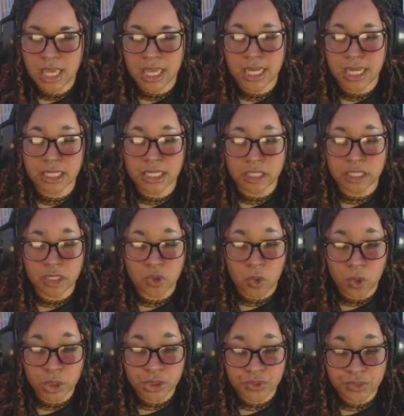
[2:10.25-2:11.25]
and I think
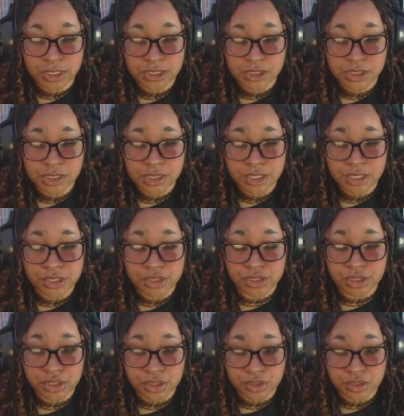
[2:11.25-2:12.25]
horse ranch does
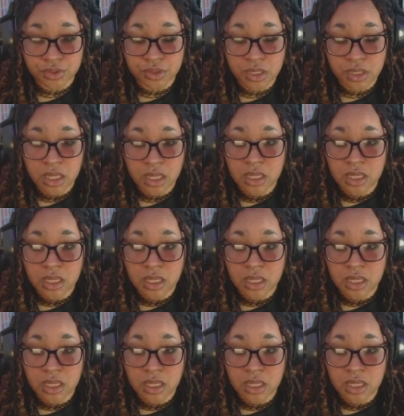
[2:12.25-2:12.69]
too.